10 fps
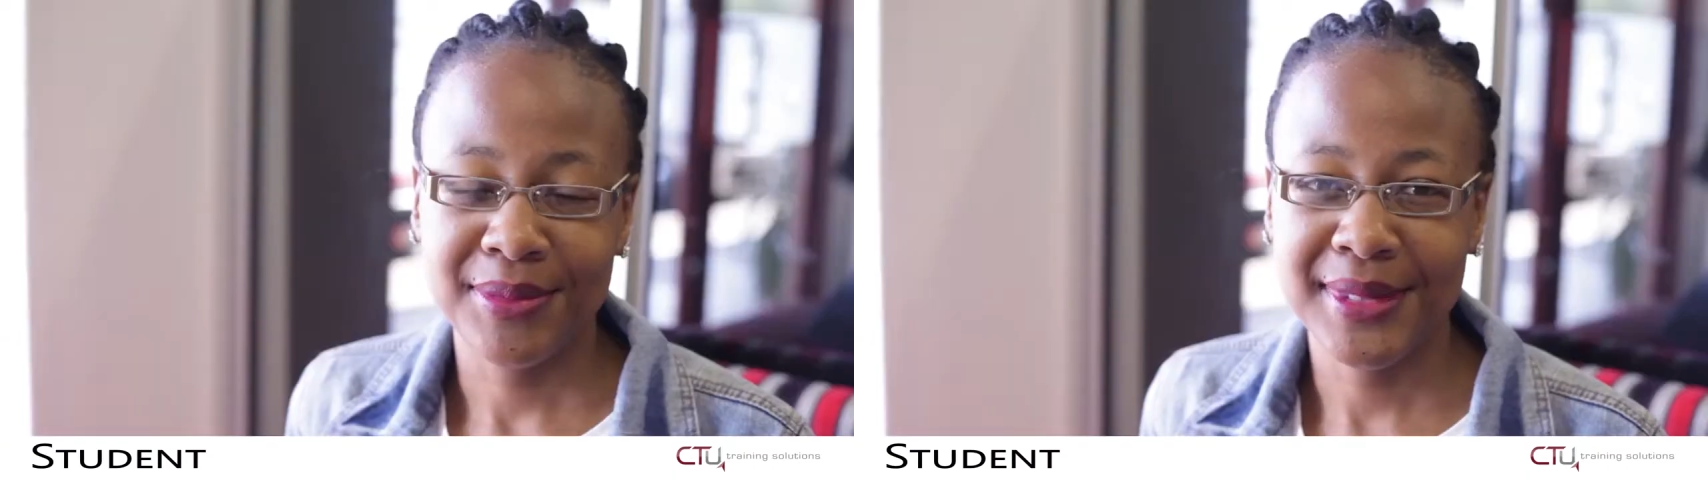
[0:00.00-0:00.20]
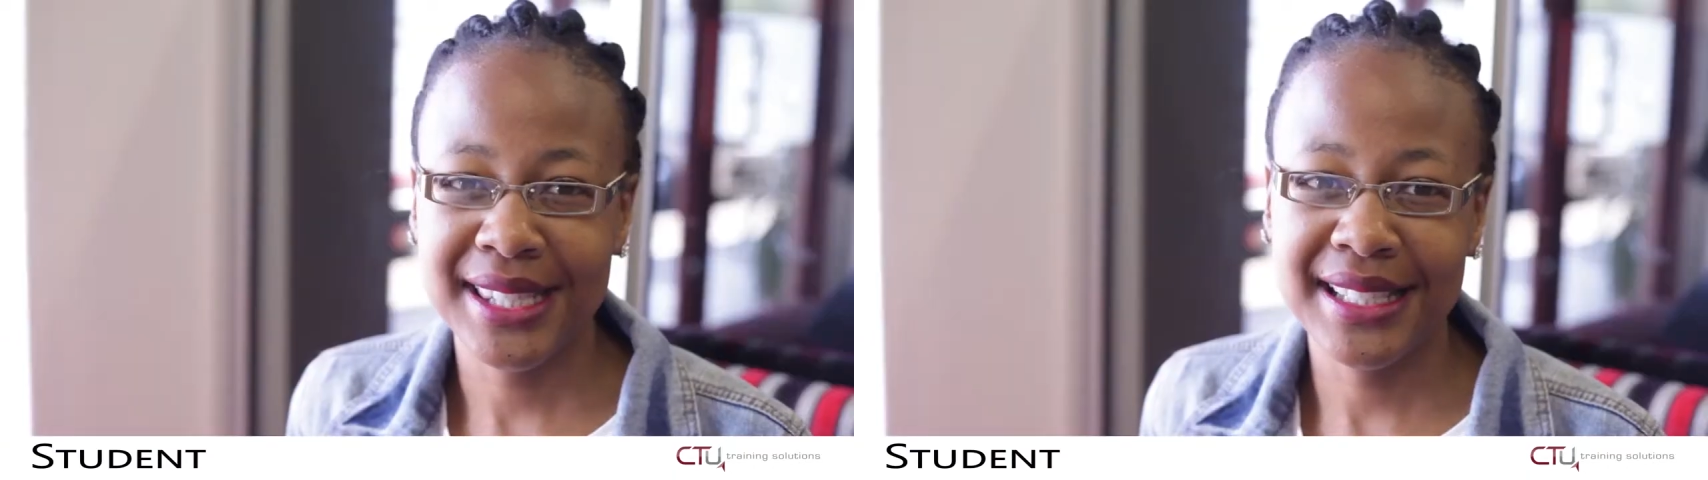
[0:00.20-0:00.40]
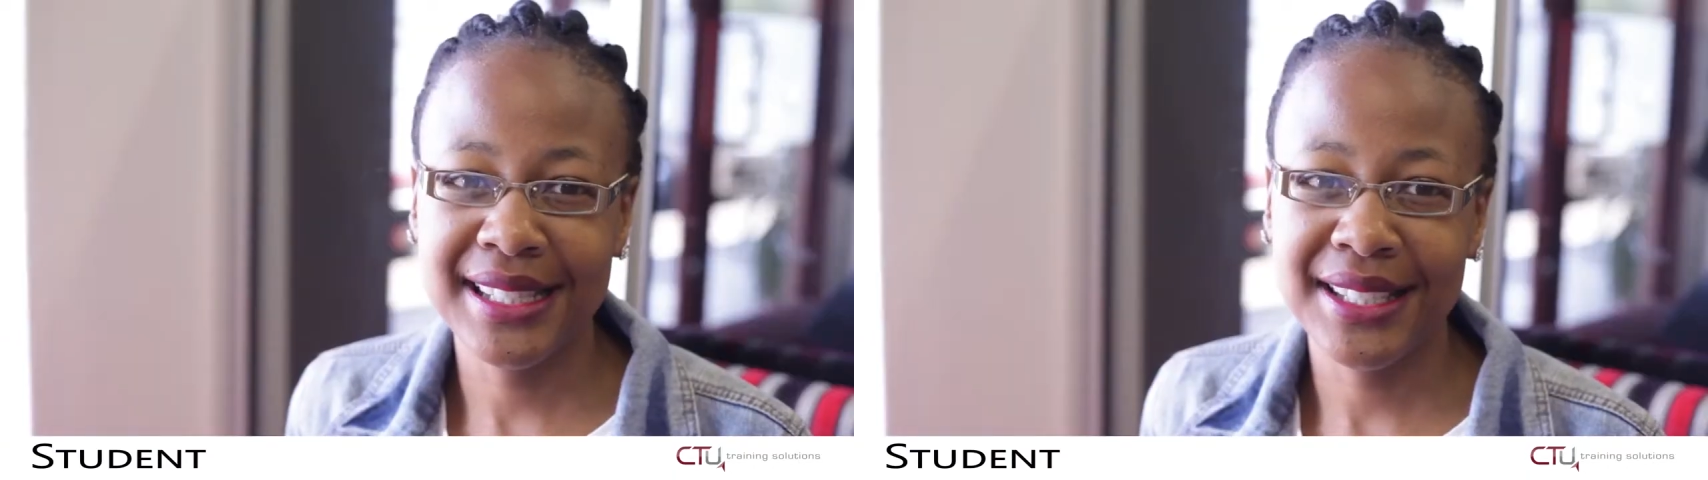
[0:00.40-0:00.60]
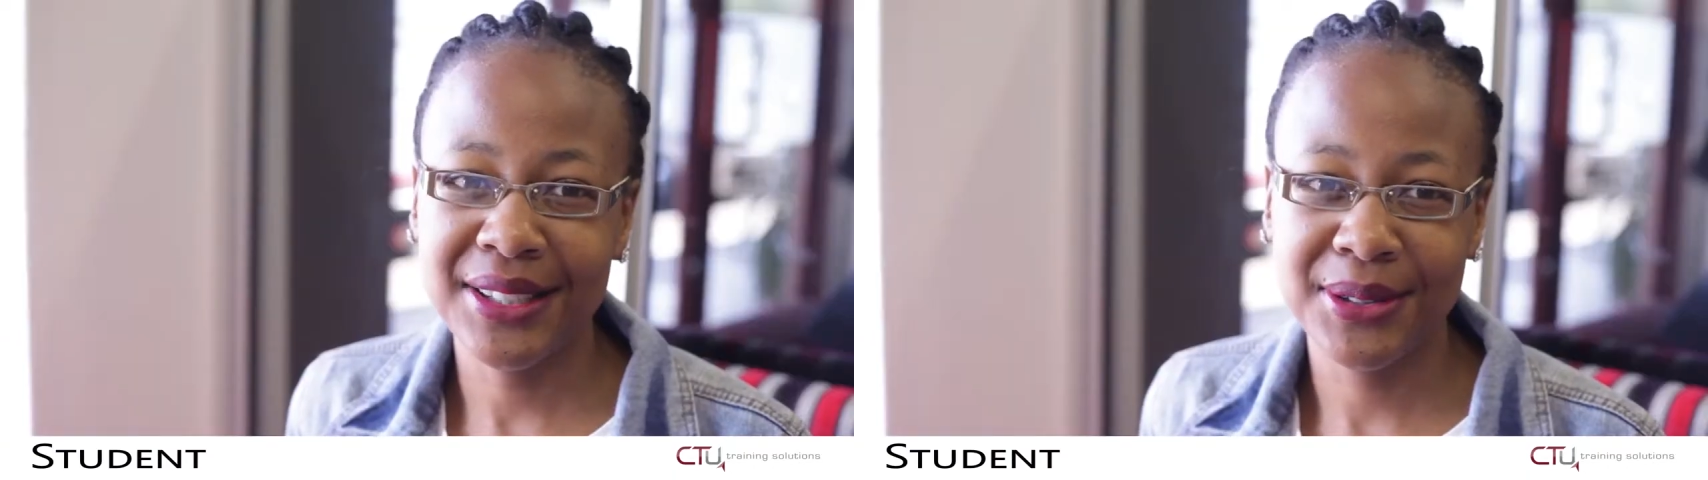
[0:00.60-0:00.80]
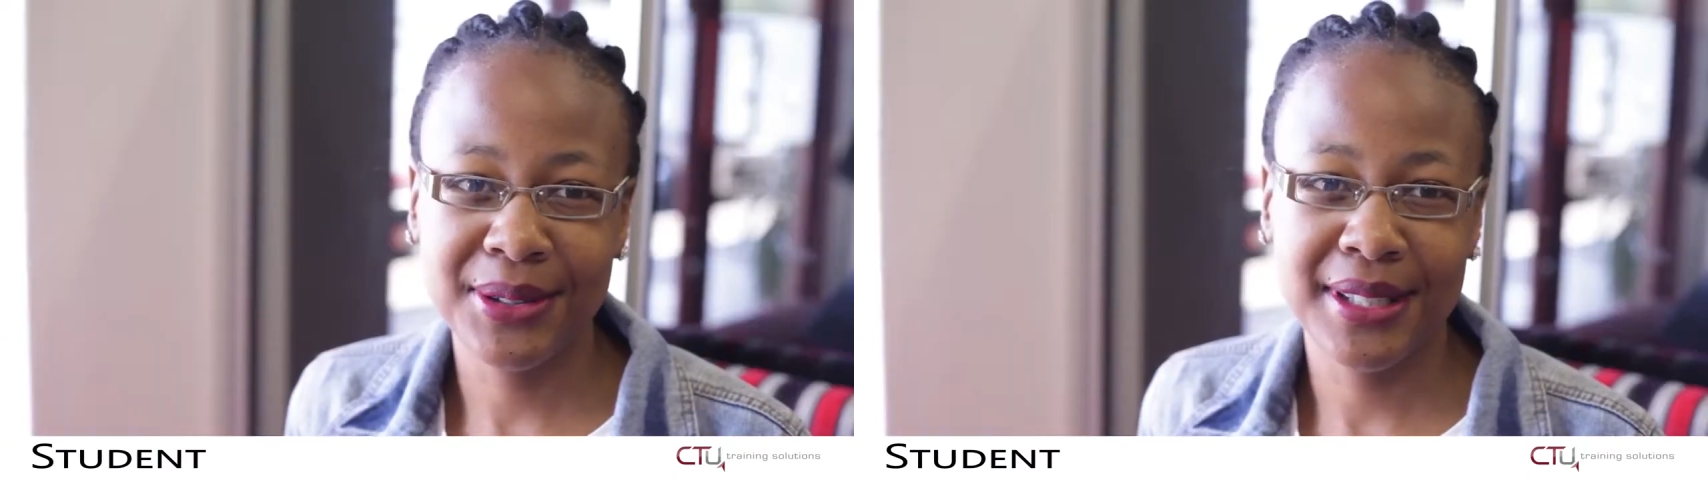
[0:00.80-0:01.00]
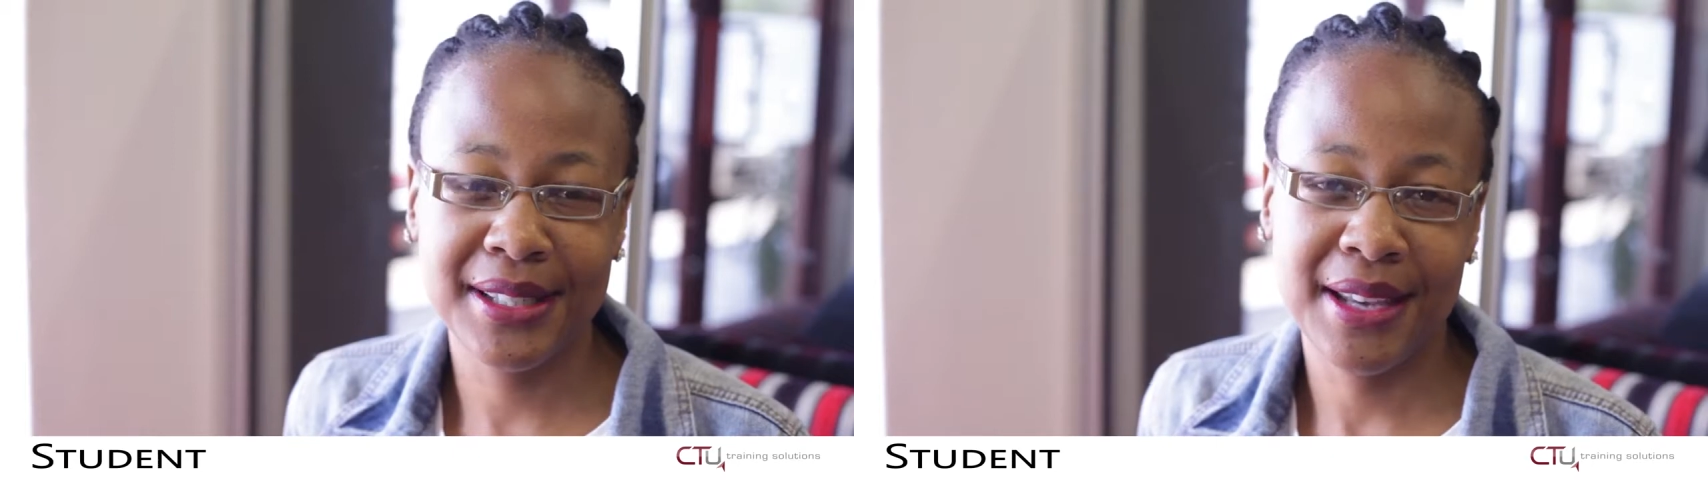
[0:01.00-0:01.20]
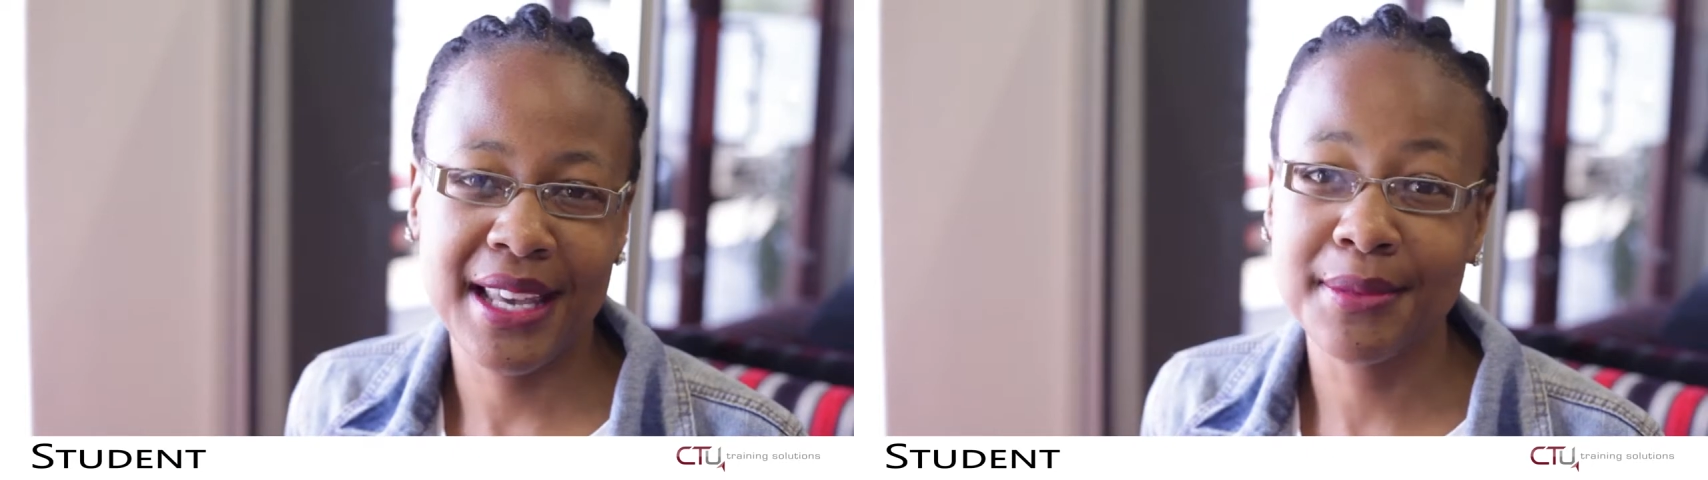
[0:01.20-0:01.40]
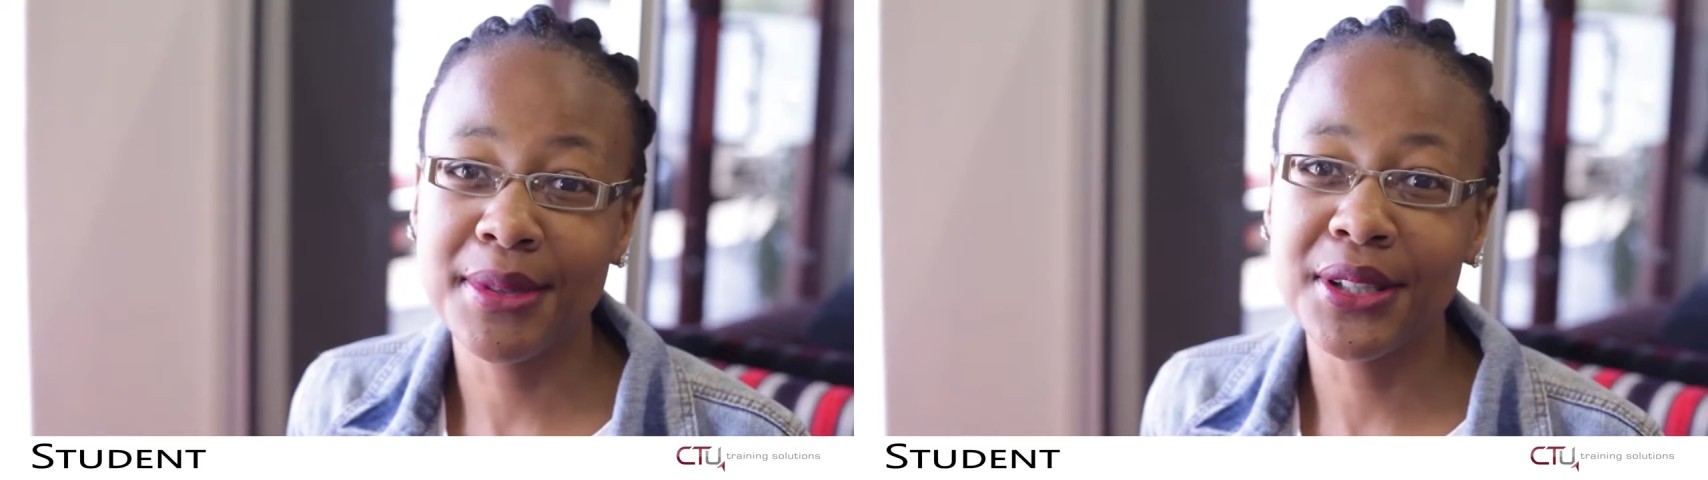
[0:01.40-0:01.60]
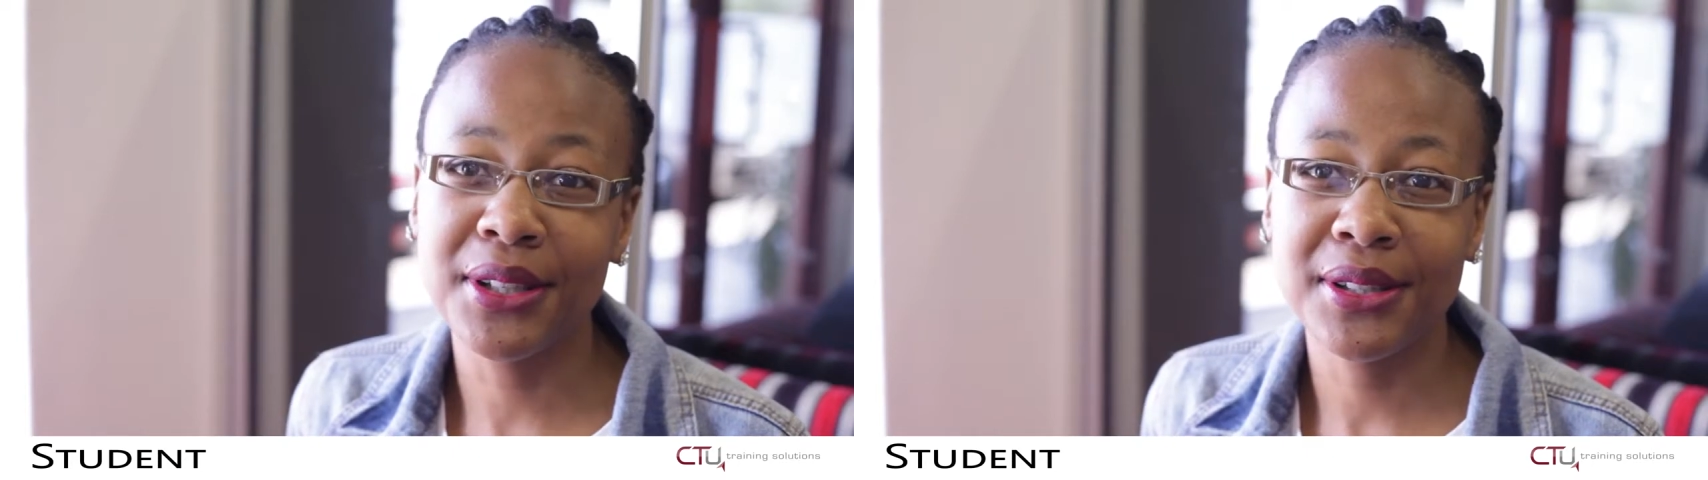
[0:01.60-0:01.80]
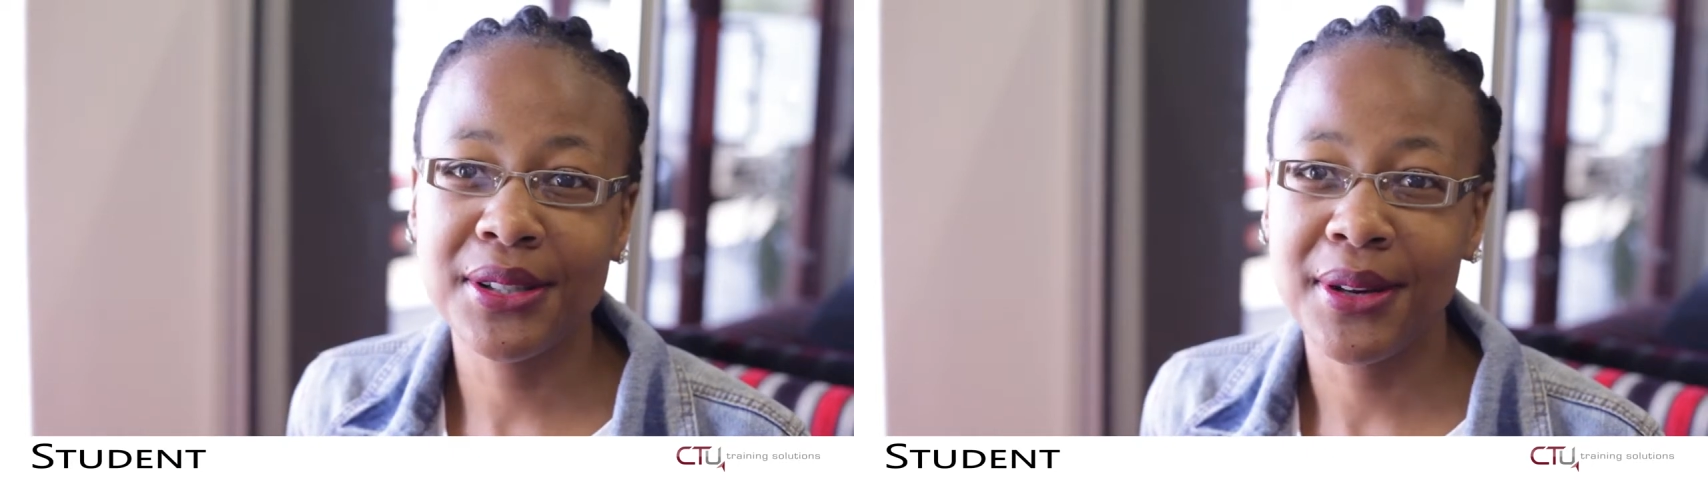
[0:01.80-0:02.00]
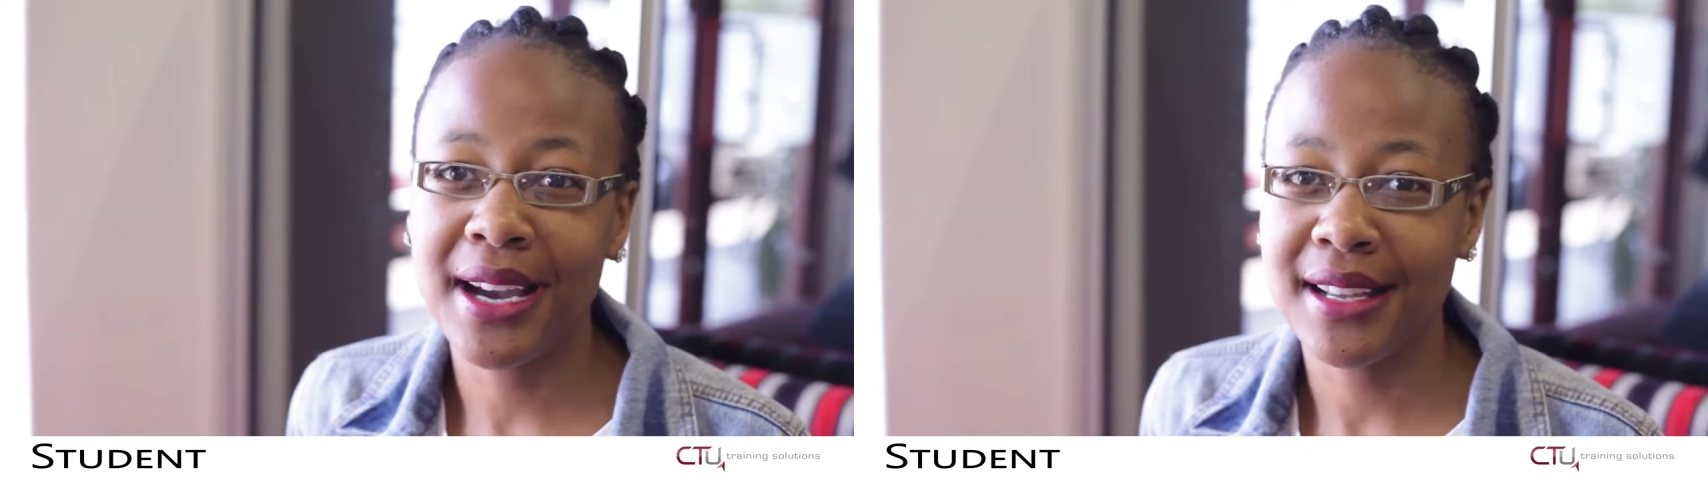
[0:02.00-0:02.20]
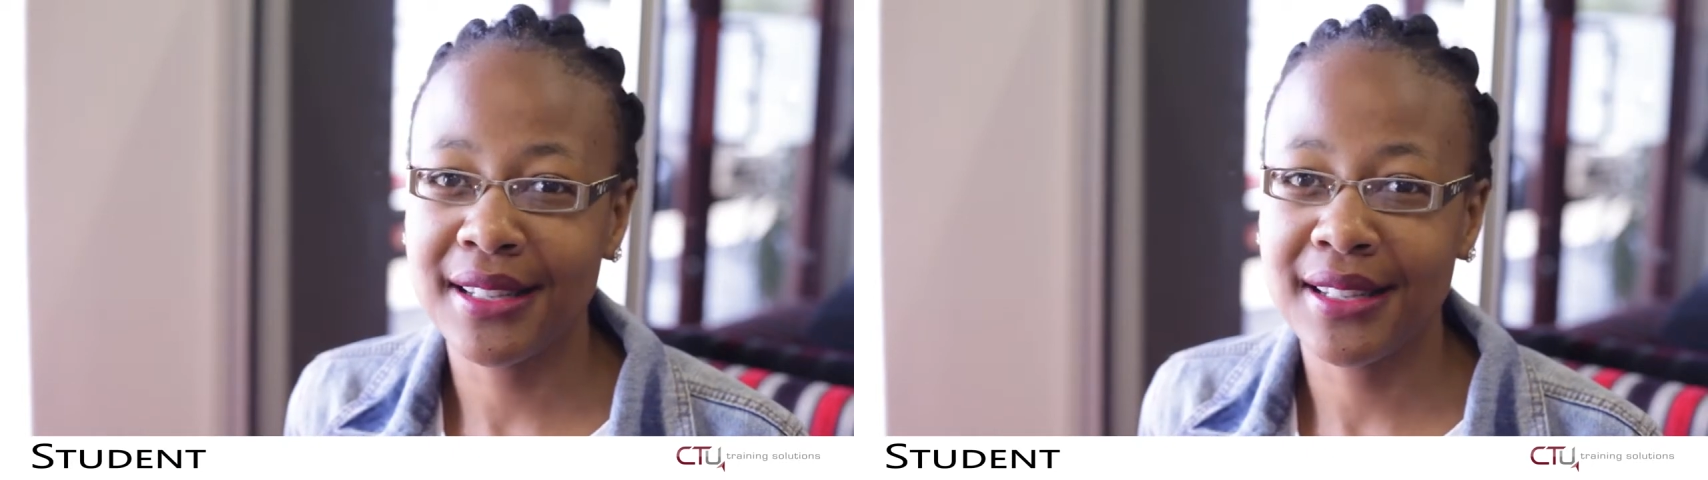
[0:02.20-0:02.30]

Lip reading: CTU has been good to us.